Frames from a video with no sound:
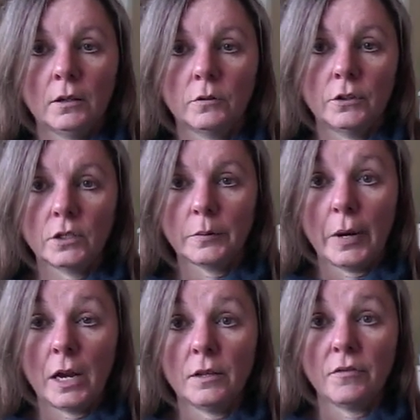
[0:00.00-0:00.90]
and there's a
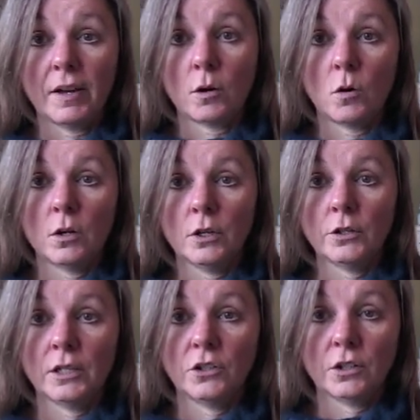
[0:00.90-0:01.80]
pile of fat
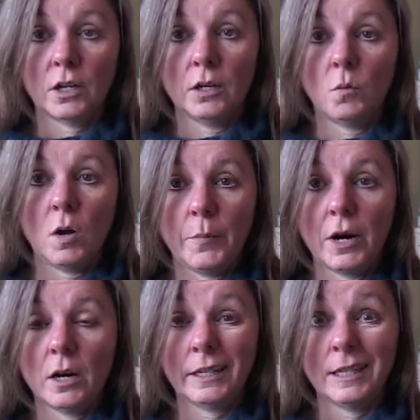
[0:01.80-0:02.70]
quarters I just got at
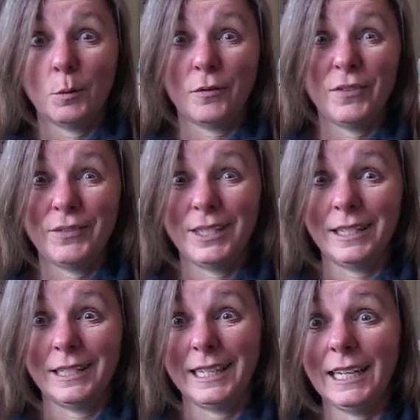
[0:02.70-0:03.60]
Walmart because they were 50
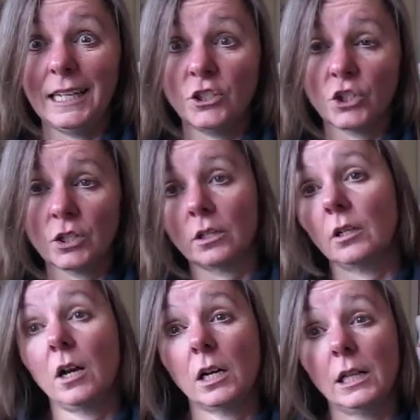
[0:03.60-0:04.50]
cents each
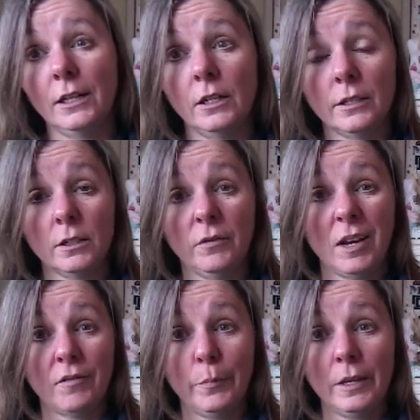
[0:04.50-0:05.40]
on clearance so if you
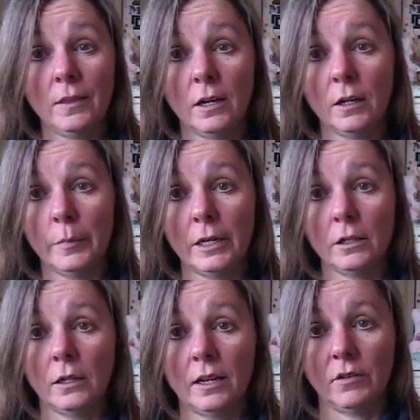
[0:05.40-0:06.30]
haven't been there you
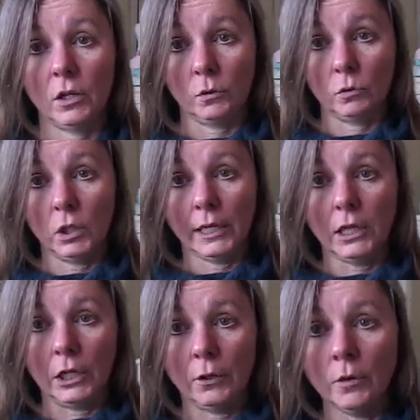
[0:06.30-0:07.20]
better have a
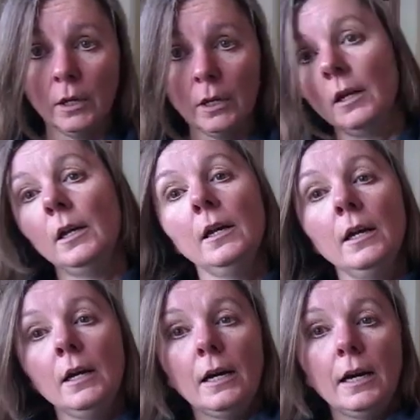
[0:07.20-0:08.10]
looky-loo
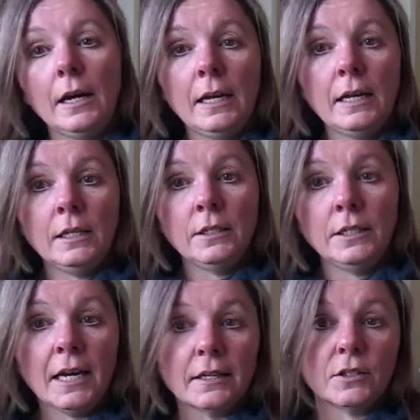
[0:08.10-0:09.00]
and
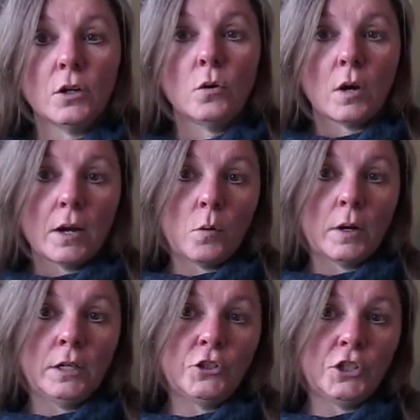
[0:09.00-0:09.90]
yeah so I
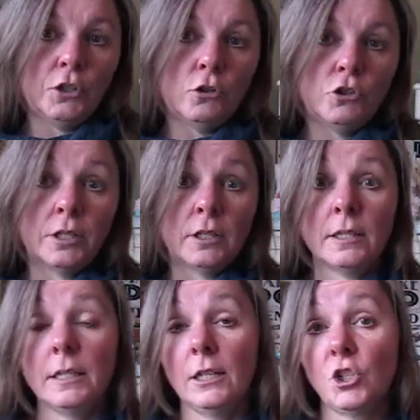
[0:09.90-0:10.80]
wanted to
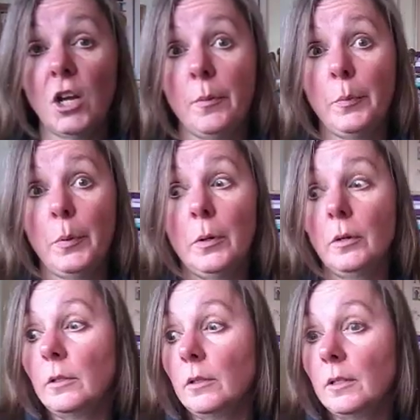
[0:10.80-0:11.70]
just stitch up
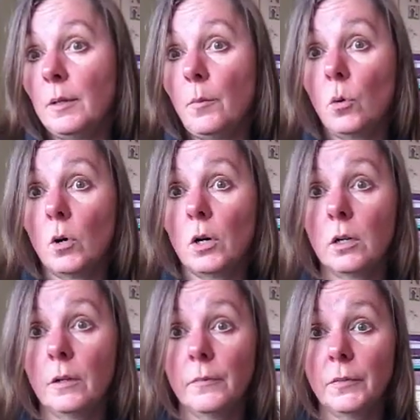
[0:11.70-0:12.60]
some
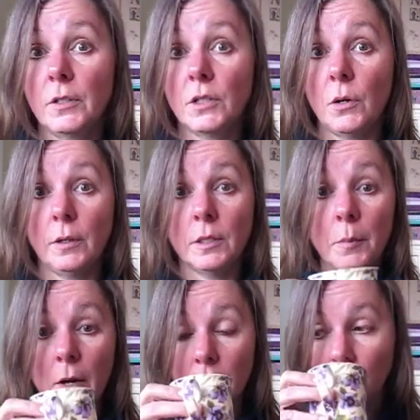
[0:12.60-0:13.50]
more sewing
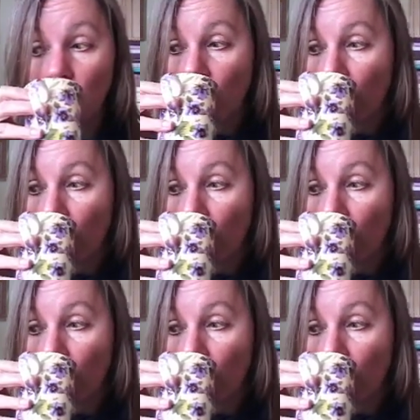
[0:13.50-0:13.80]
smalls